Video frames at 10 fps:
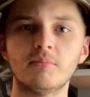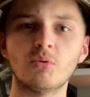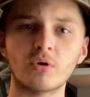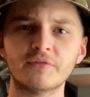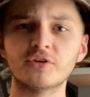
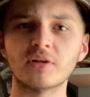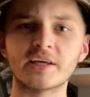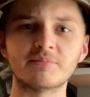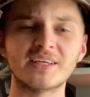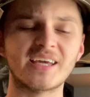But what if you're
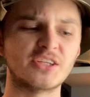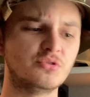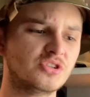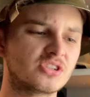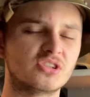like me and
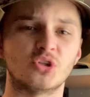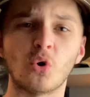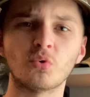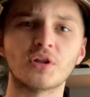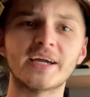you just
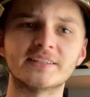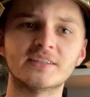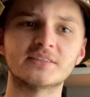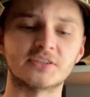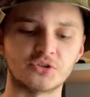don't like
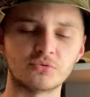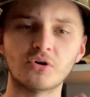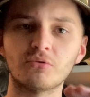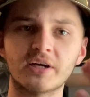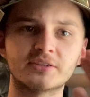dusting? You
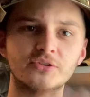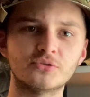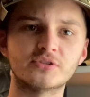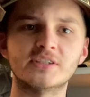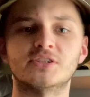don't like to
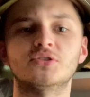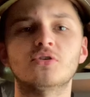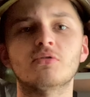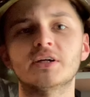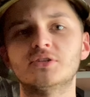use this. You
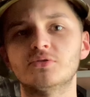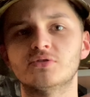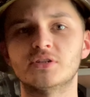don't like to use the